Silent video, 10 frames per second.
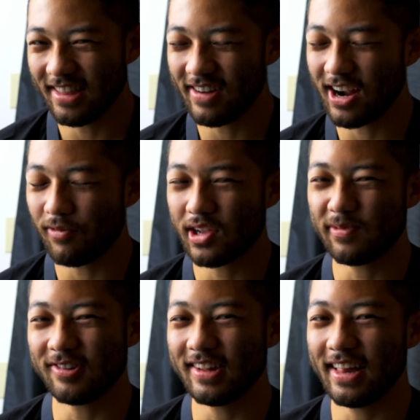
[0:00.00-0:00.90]
Myers-Briggs
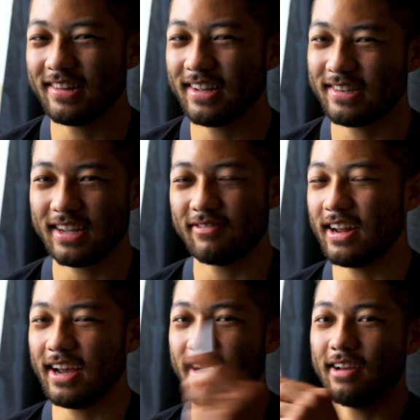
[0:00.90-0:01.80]
personality test, I'm an
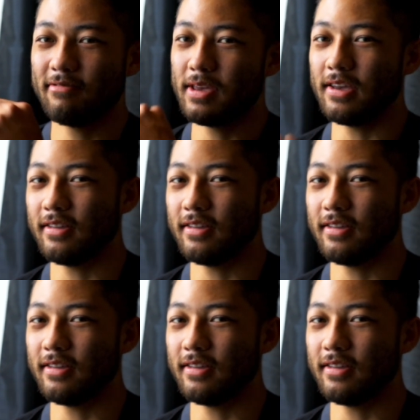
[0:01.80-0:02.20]
INFP,